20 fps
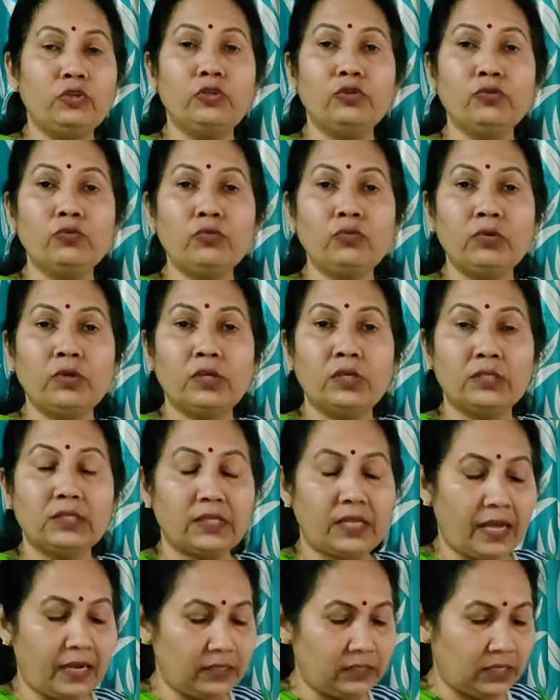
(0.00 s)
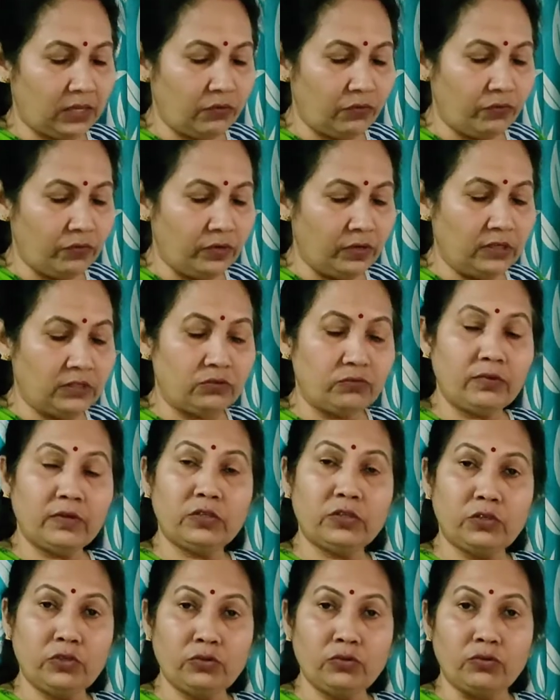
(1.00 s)
knew that their words
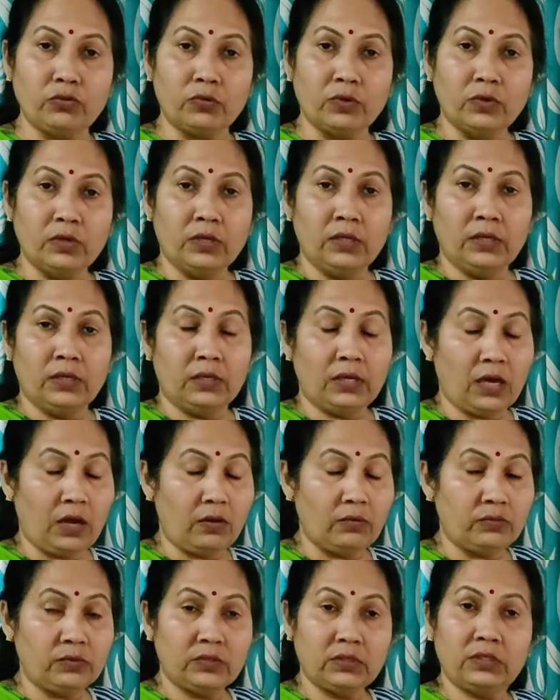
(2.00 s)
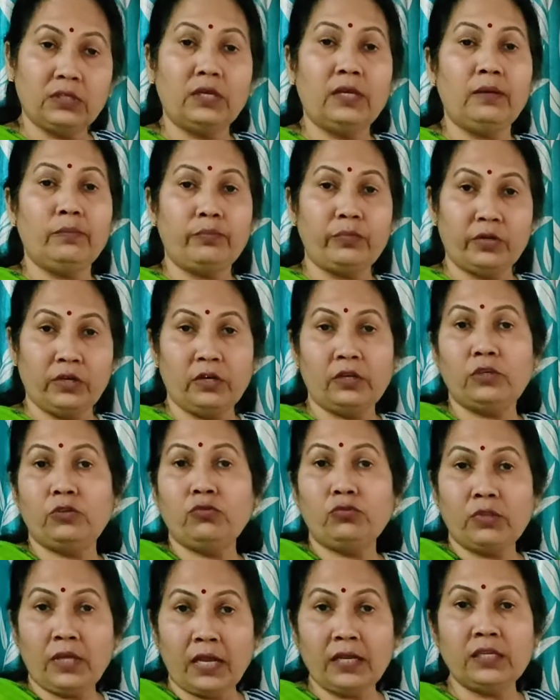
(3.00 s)
were true. Now the emperor
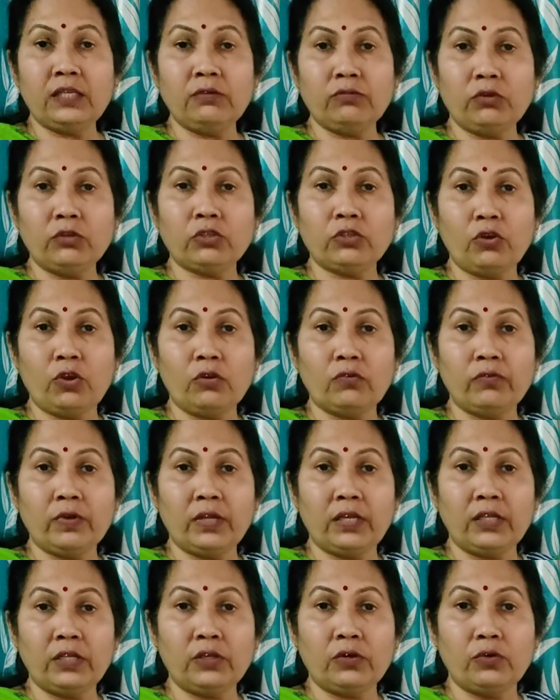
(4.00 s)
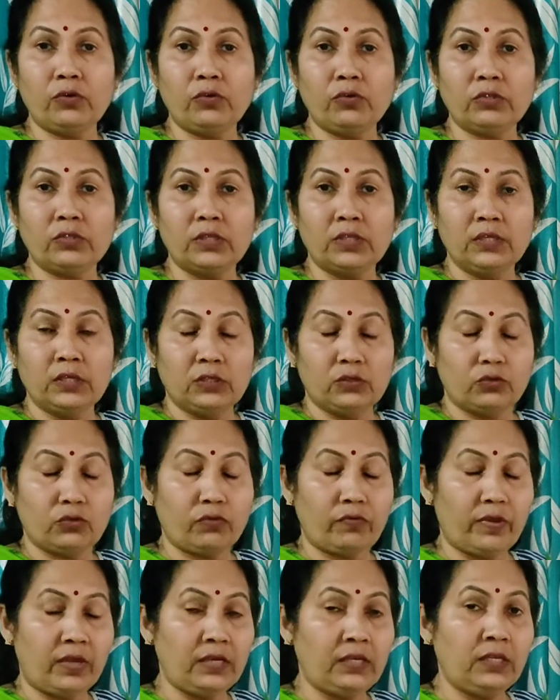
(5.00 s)
knew that he was not wearing clothes.
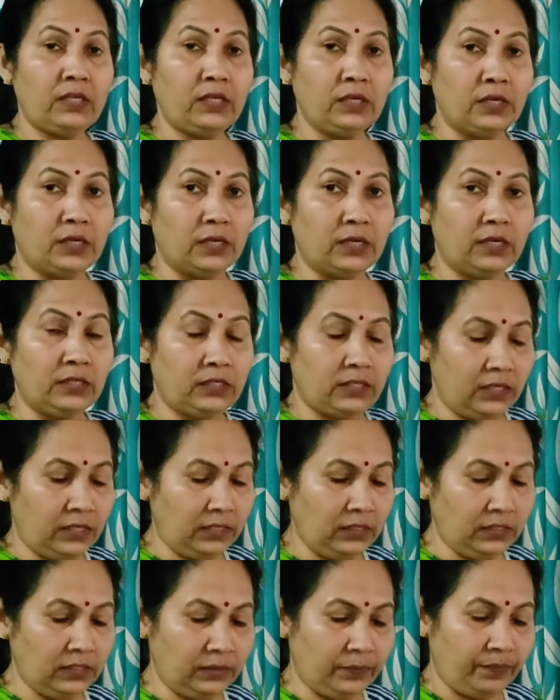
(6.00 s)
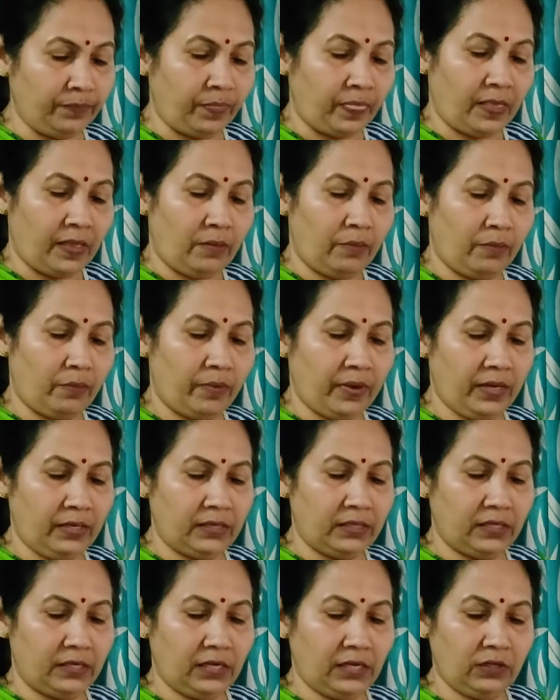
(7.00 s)
So when he heard this,
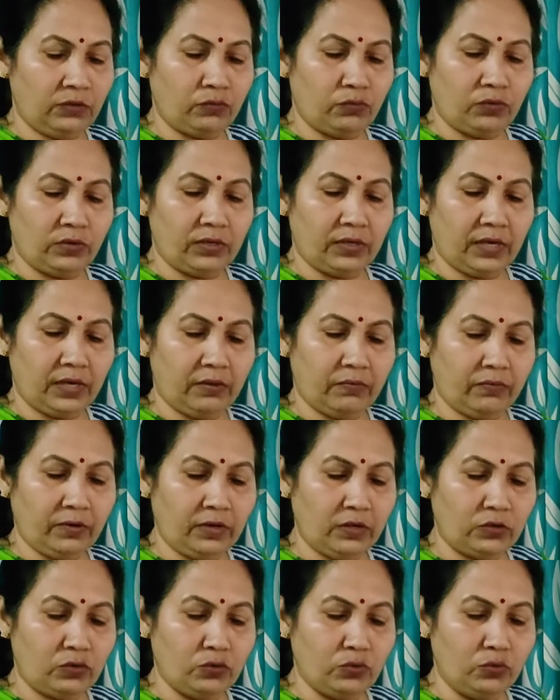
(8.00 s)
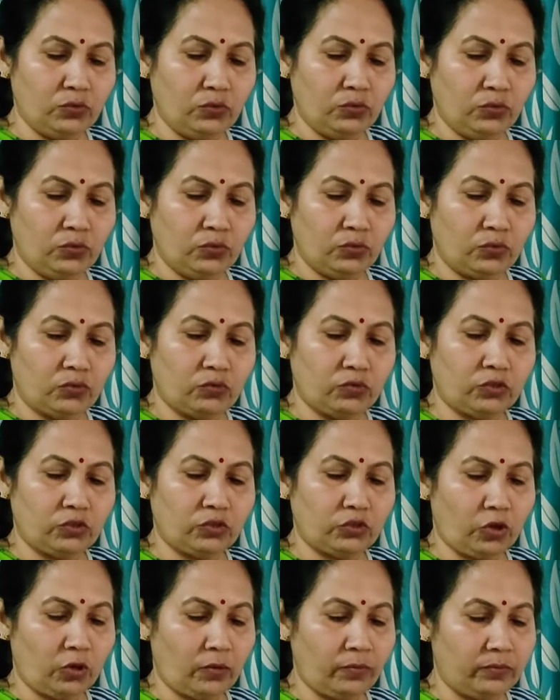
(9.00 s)
but it would never do to
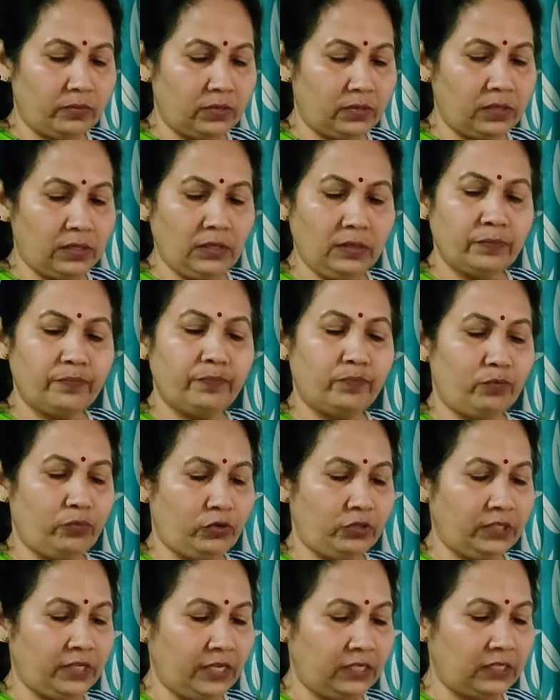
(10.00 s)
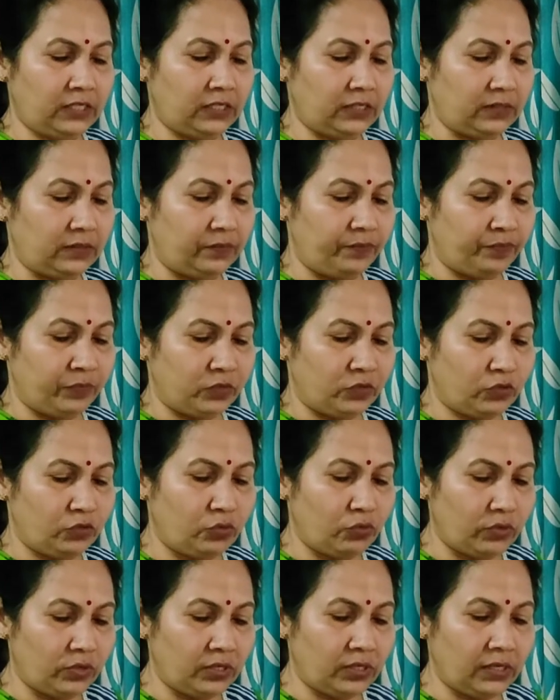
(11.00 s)
stop the procession.
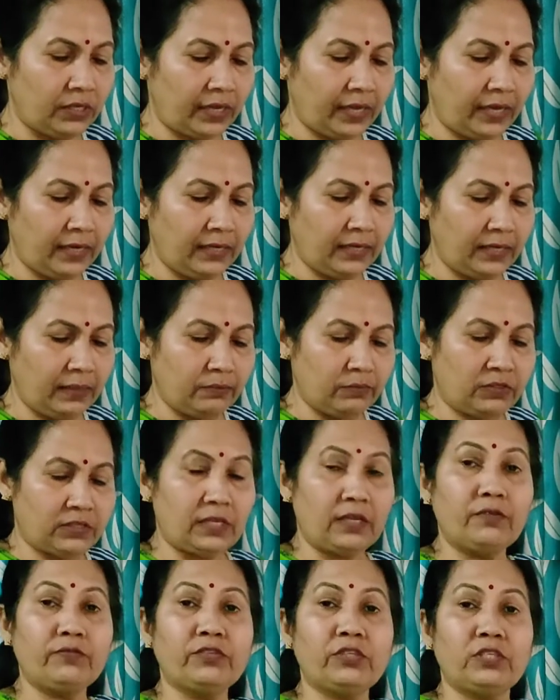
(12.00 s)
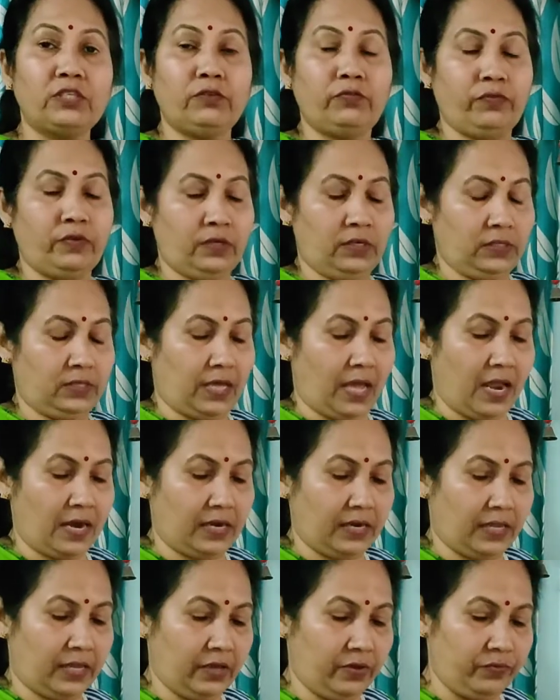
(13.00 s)
So he held himself stiffer
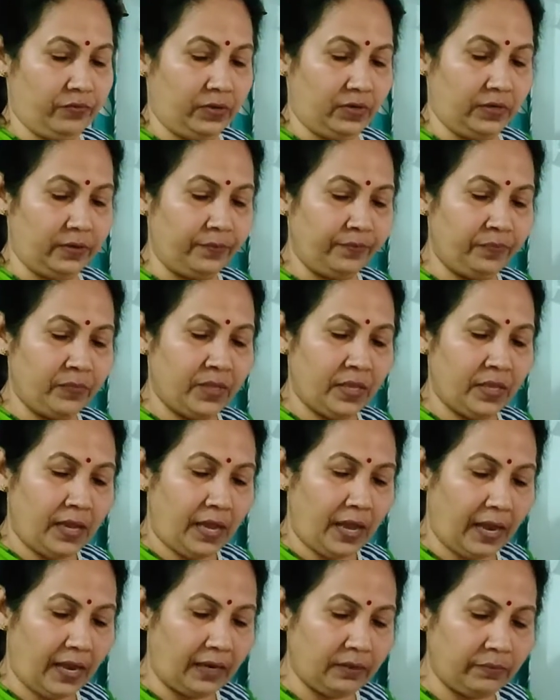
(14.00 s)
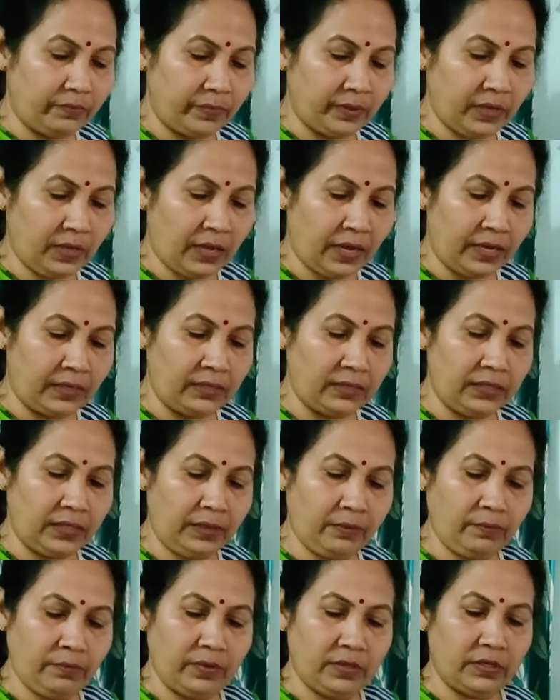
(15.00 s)
than ever, and behind
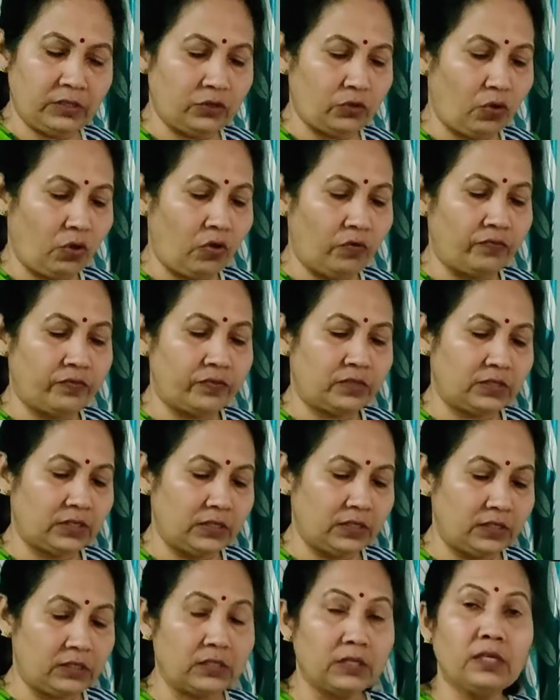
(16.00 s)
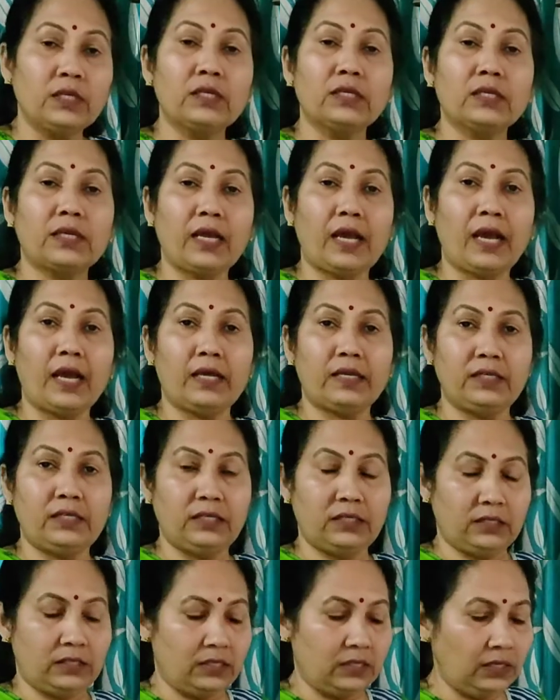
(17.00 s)
him his officers
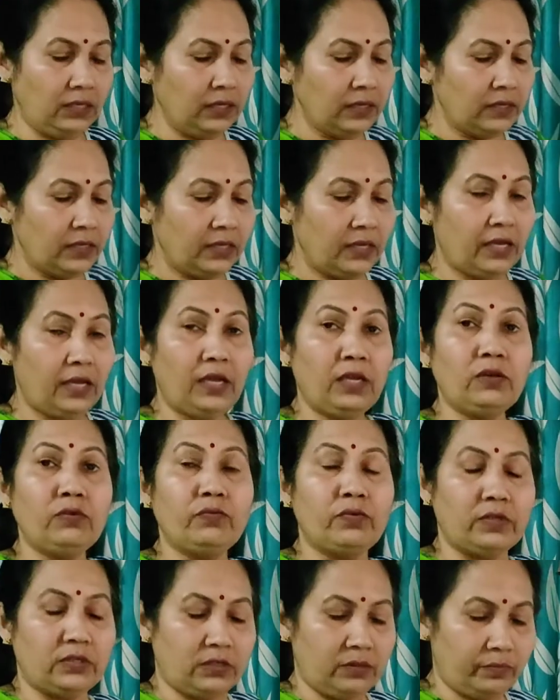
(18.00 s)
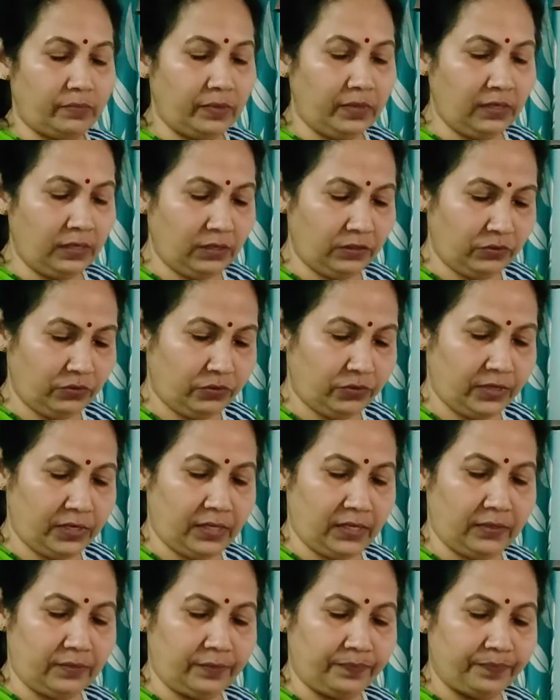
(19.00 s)
carried the invisible
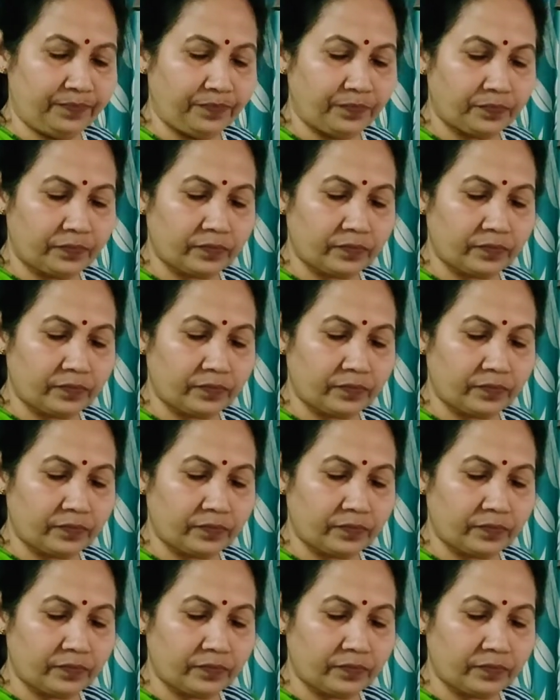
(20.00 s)
train.